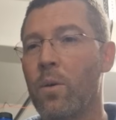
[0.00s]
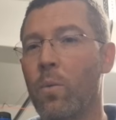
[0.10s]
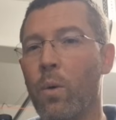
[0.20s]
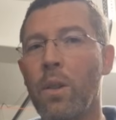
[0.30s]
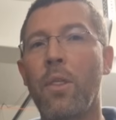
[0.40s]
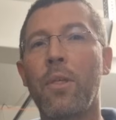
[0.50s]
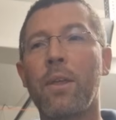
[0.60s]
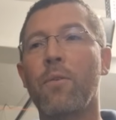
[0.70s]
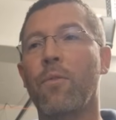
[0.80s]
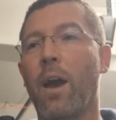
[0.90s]
one
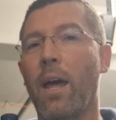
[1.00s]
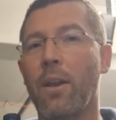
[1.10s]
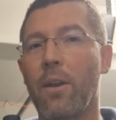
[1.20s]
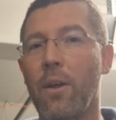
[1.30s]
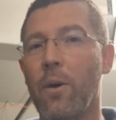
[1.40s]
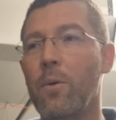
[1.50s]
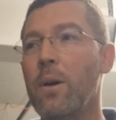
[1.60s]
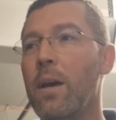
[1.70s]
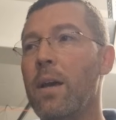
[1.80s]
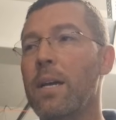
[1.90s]
thing you've got to
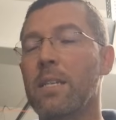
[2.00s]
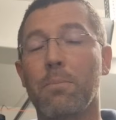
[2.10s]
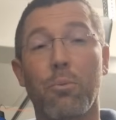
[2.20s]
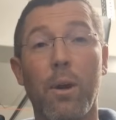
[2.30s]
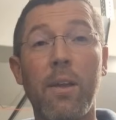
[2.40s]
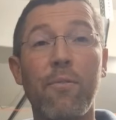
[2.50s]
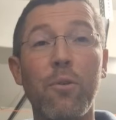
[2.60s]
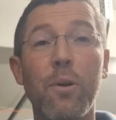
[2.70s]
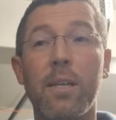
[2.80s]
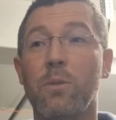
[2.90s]
know is brake
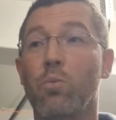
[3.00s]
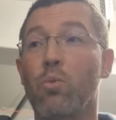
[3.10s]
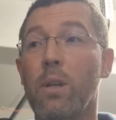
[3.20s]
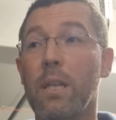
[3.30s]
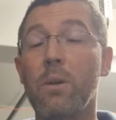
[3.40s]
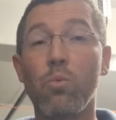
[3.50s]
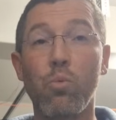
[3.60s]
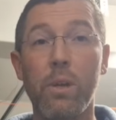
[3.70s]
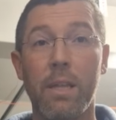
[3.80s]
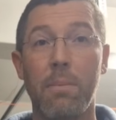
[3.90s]
fluid is really,
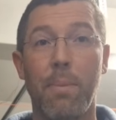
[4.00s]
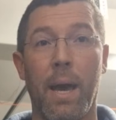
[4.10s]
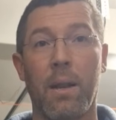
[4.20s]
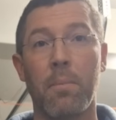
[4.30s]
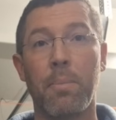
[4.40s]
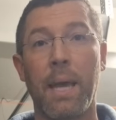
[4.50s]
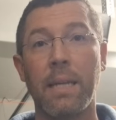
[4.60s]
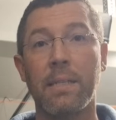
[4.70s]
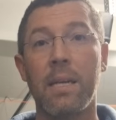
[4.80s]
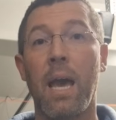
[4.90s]
really bad on
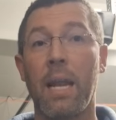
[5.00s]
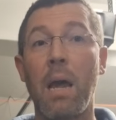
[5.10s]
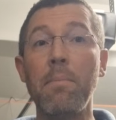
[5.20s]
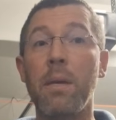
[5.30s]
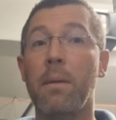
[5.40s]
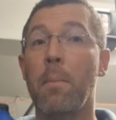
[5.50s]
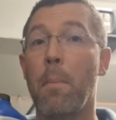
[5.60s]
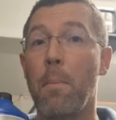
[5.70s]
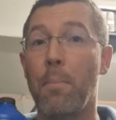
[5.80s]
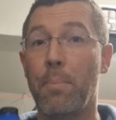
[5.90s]
paint. And I mean
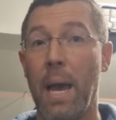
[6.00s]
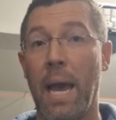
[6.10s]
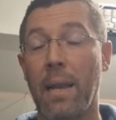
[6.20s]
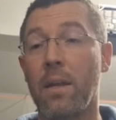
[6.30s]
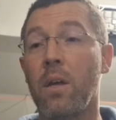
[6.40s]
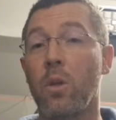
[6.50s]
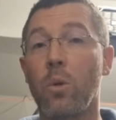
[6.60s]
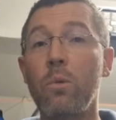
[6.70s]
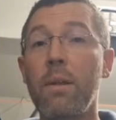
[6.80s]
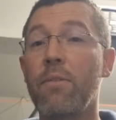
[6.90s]
bad.
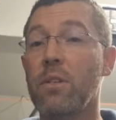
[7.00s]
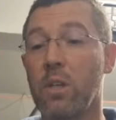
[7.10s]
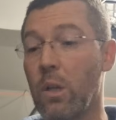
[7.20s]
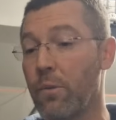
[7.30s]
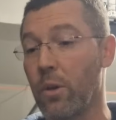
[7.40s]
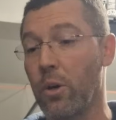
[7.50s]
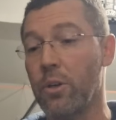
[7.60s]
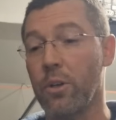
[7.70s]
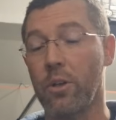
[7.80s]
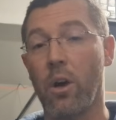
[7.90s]
You leave this all over the hood
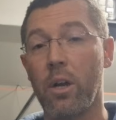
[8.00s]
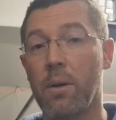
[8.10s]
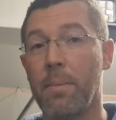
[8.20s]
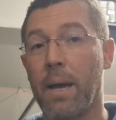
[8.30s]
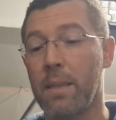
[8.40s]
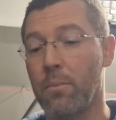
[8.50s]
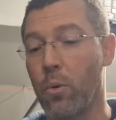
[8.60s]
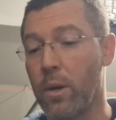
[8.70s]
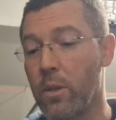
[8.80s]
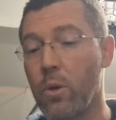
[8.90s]
of your car, come back in the
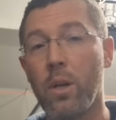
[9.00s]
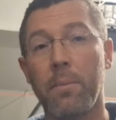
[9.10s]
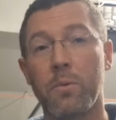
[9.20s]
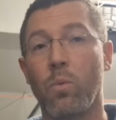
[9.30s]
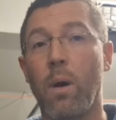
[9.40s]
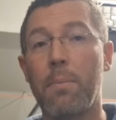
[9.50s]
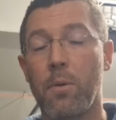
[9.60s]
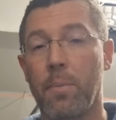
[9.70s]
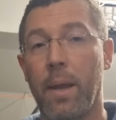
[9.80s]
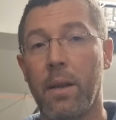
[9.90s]
morning, you can almost wipe
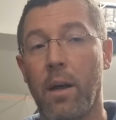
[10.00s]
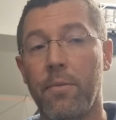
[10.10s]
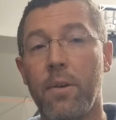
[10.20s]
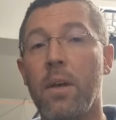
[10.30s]
your paint off.